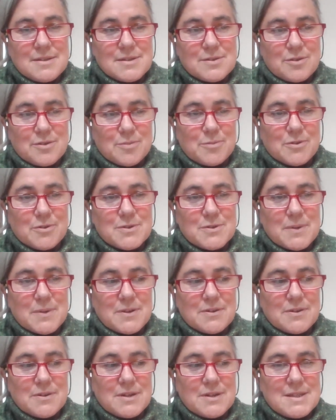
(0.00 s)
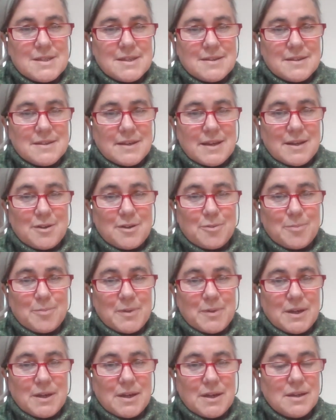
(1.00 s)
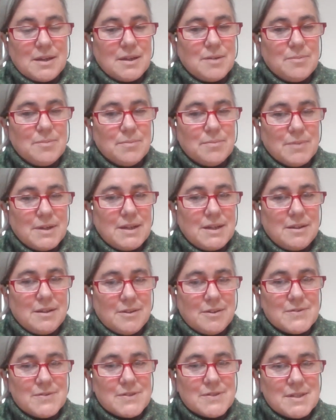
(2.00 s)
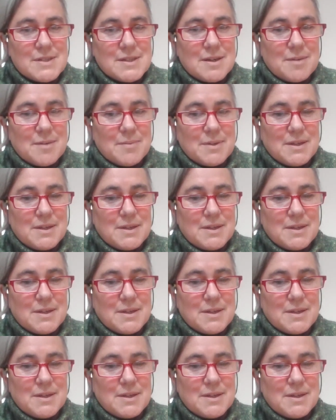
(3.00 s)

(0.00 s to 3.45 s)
the Stormore sweater, is knit in Let Lopy, and he really loves it.